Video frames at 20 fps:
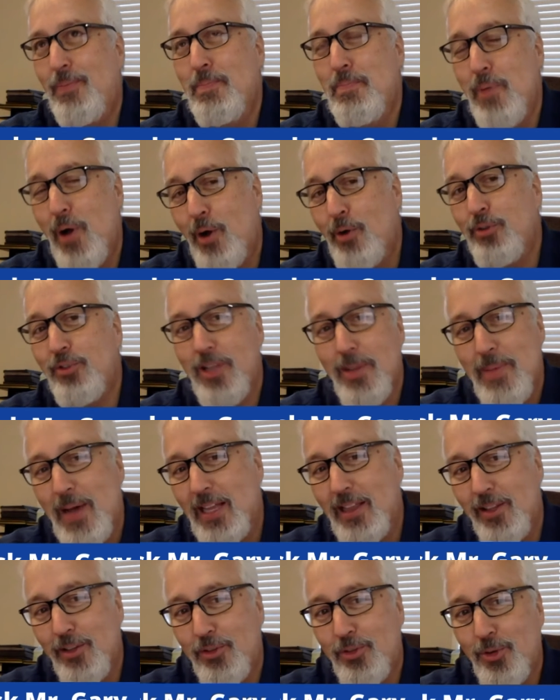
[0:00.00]
most
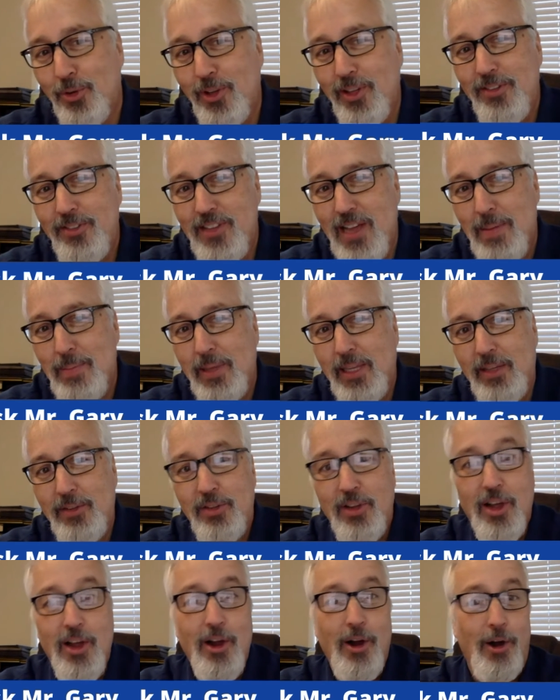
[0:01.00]
about the school
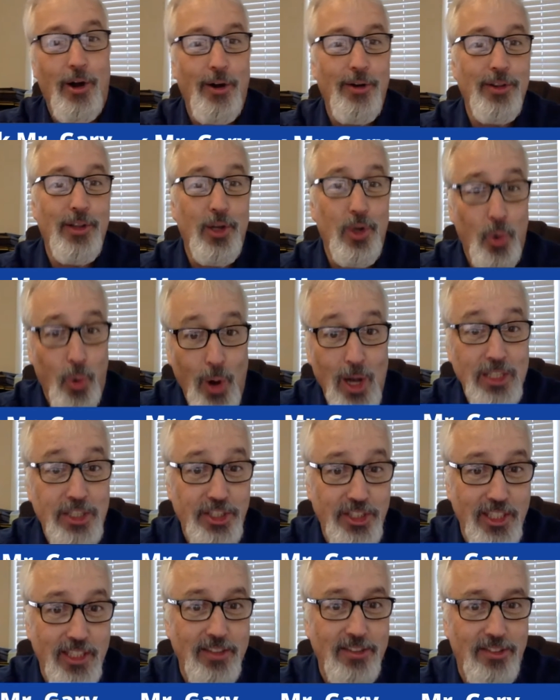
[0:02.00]
assemblies are the
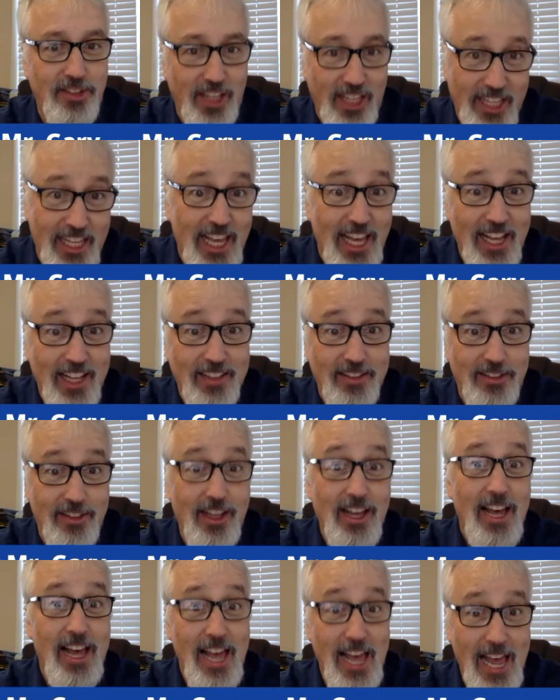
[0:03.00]
questions the kids
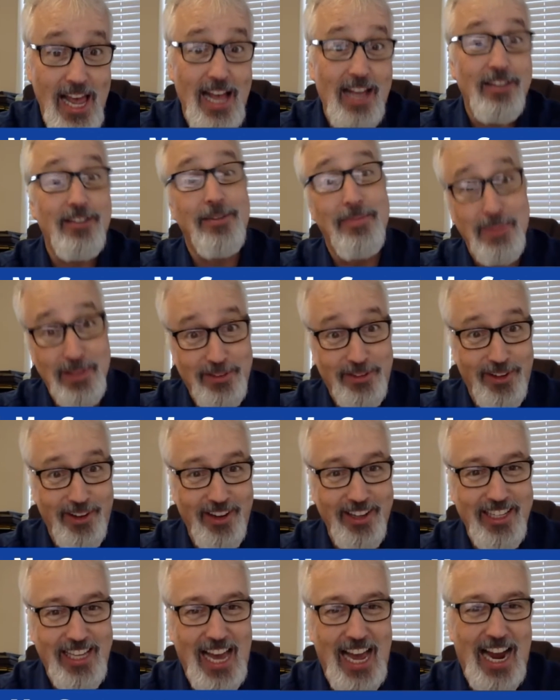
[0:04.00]
ask
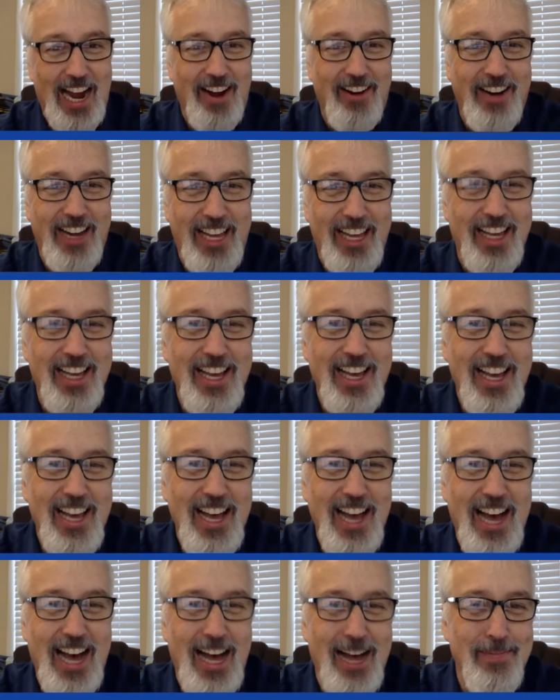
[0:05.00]
Mr. Gary
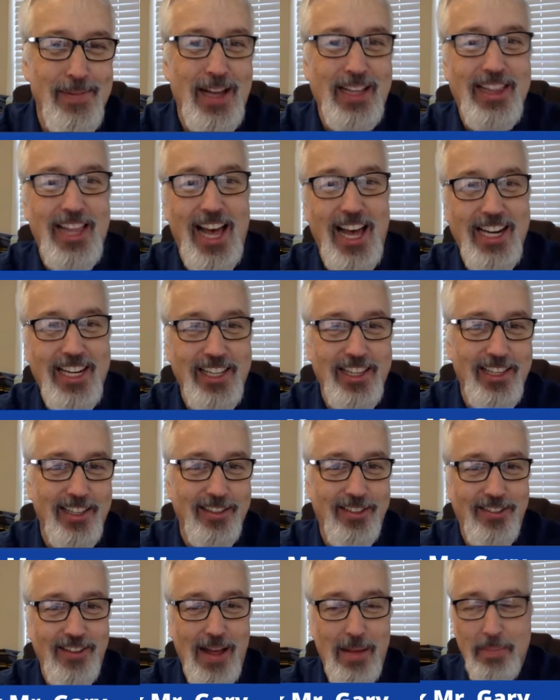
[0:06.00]
at the end of the
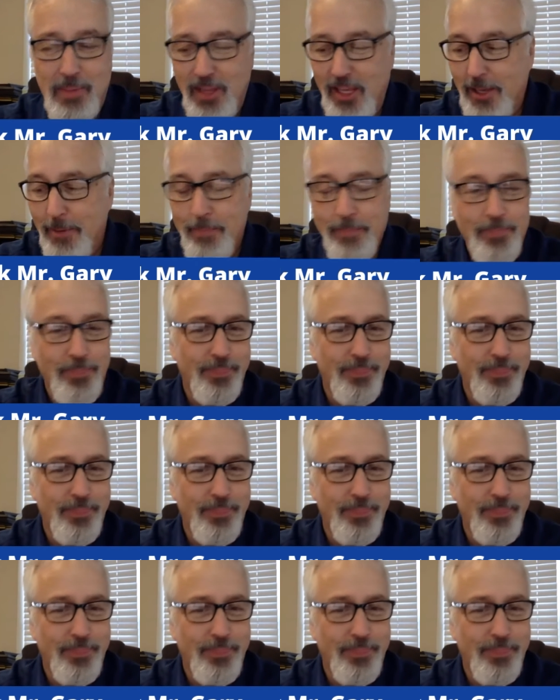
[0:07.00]
assembly.